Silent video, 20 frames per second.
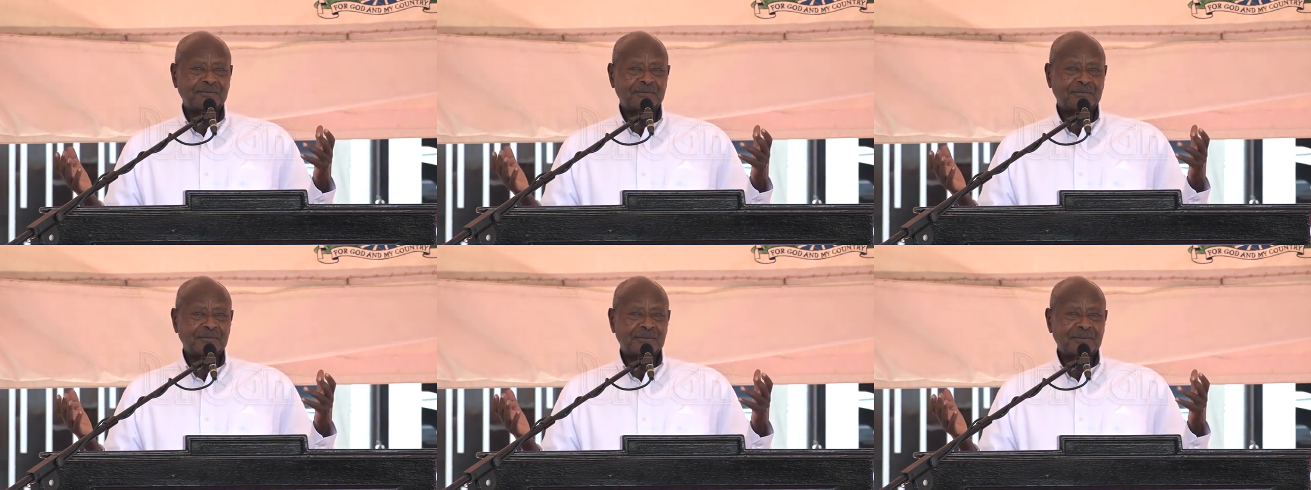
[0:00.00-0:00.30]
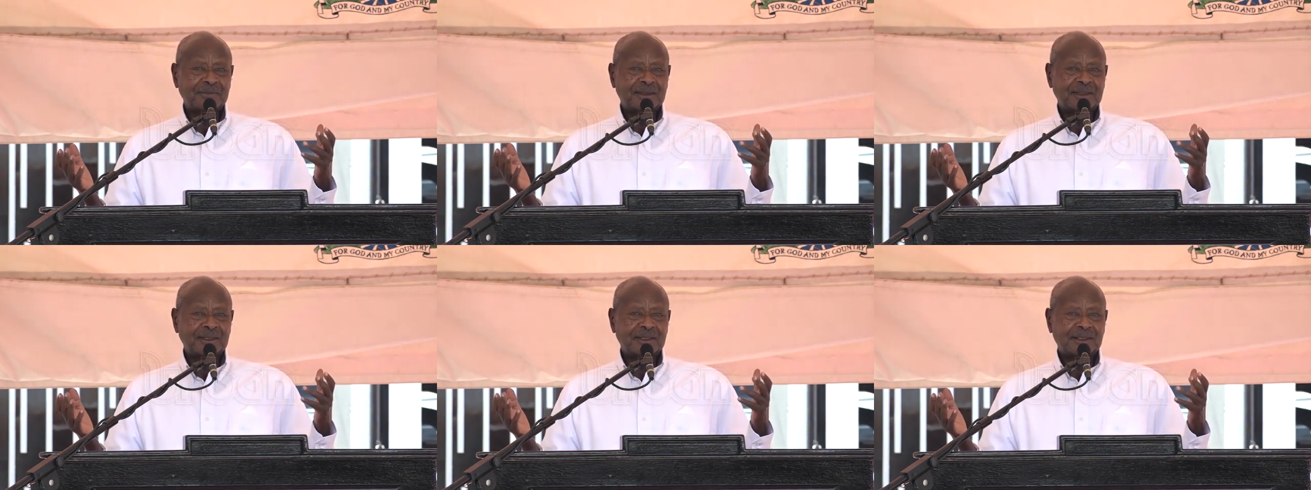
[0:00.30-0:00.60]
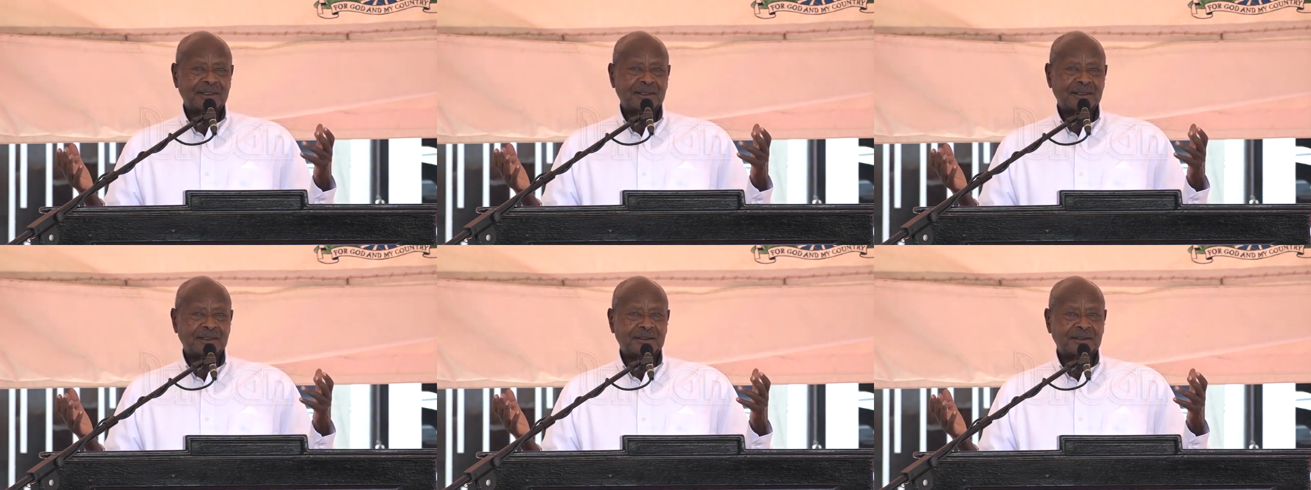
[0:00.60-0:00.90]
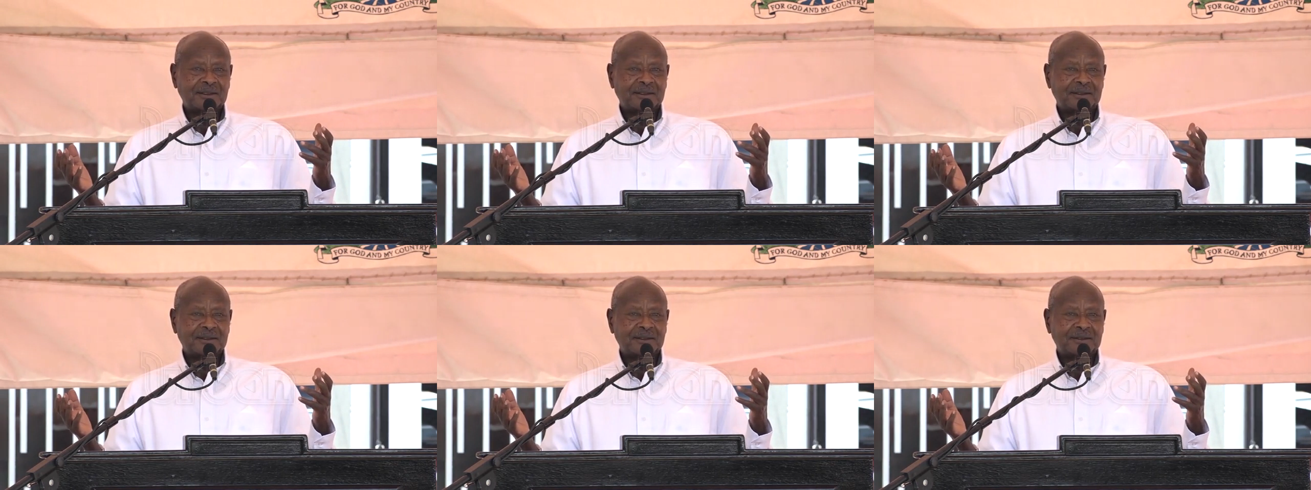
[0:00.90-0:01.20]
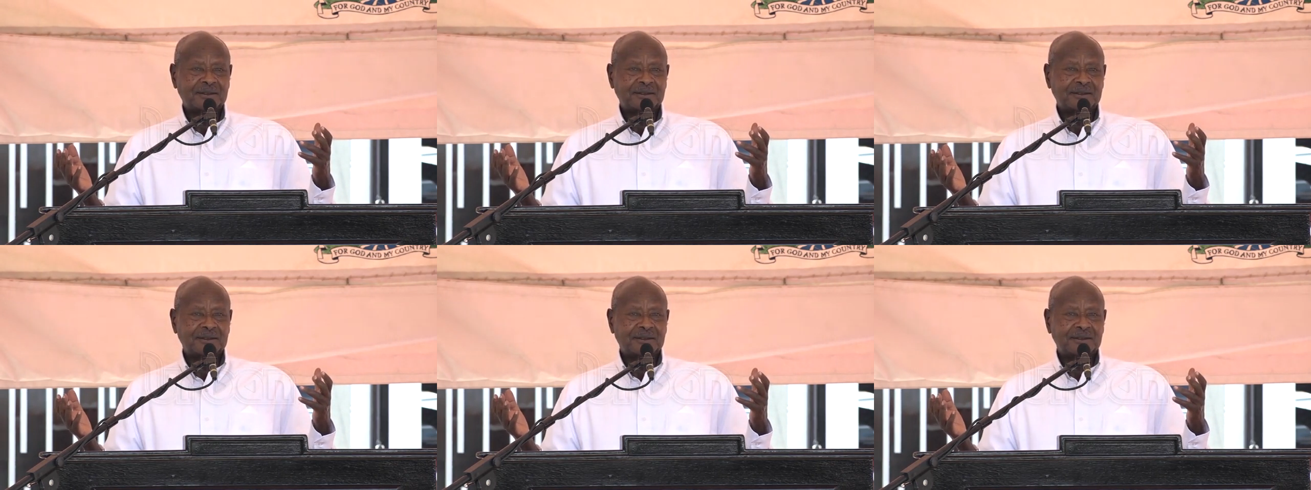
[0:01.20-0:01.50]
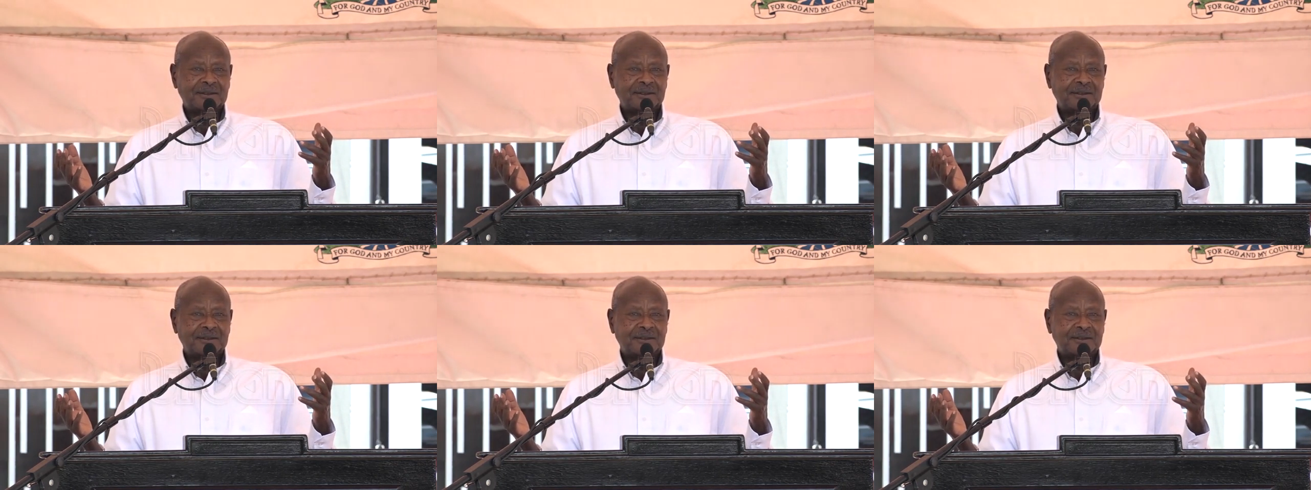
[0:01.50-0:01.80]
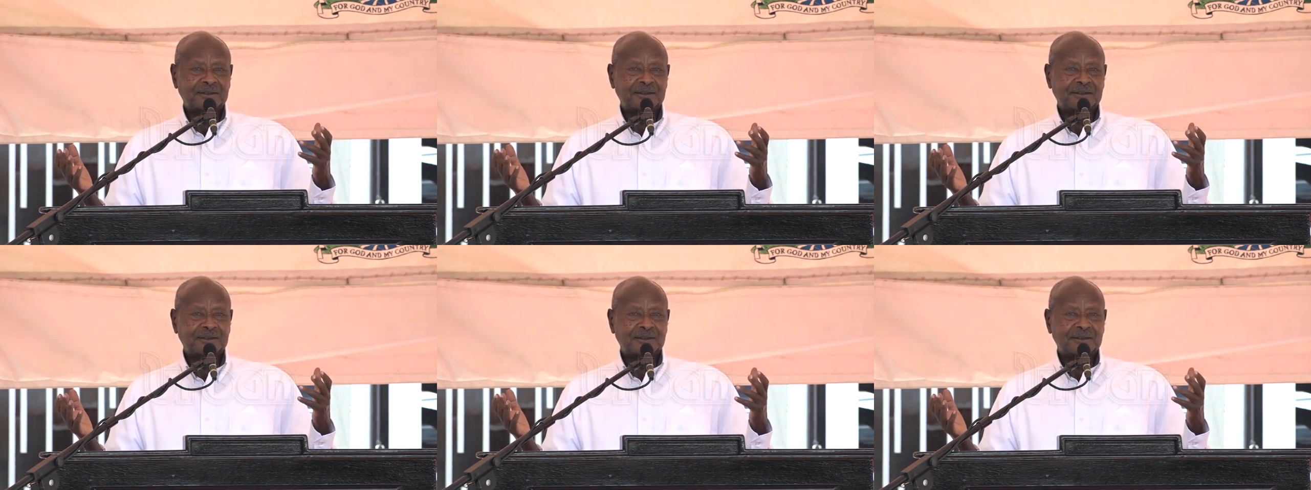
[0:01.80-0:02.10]

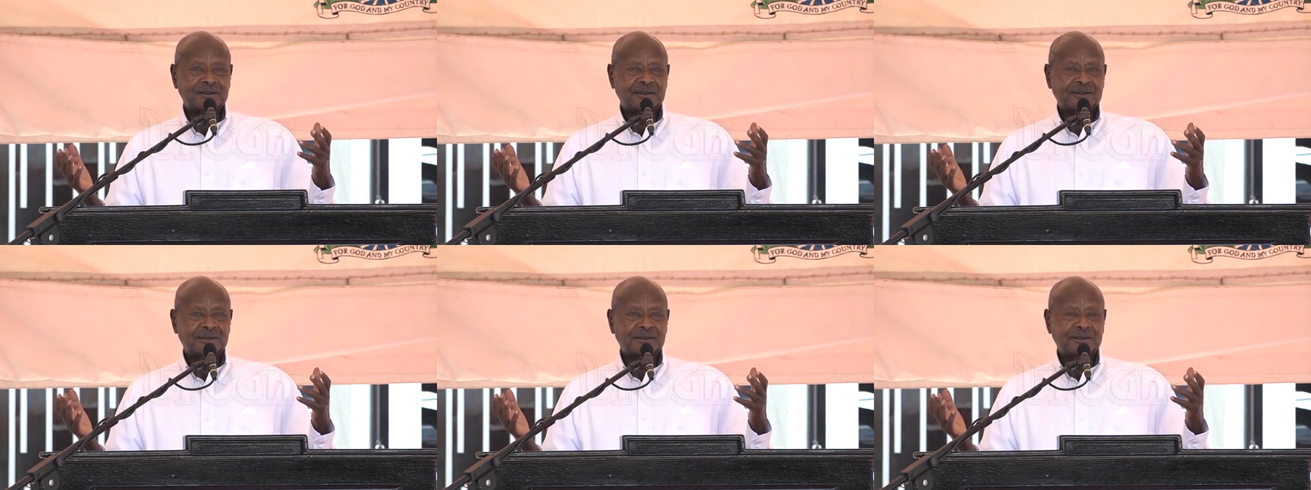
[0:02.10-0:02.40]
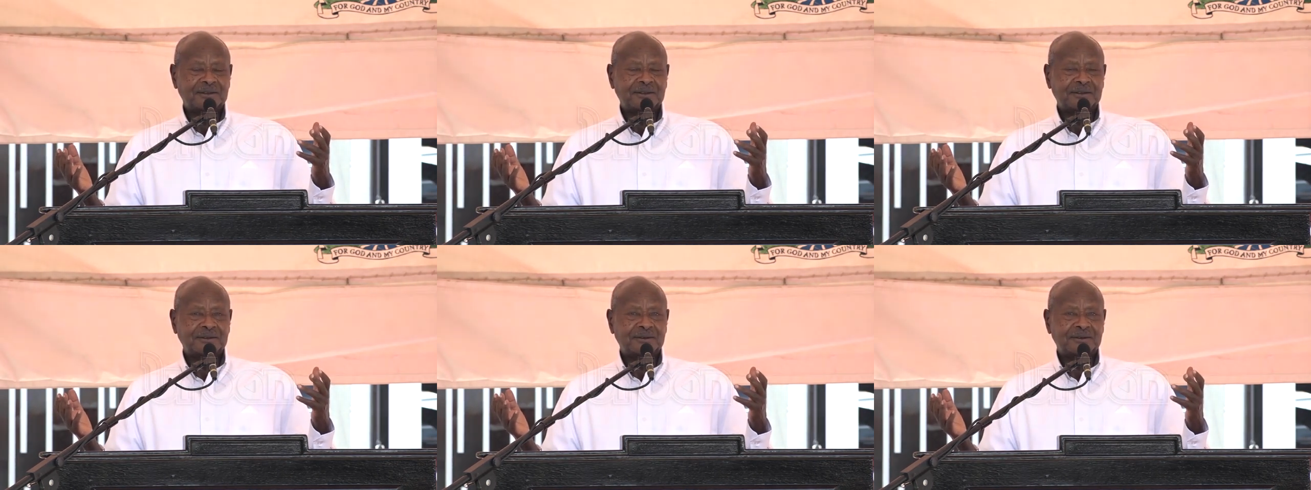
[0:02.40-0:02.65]
(no one is talking)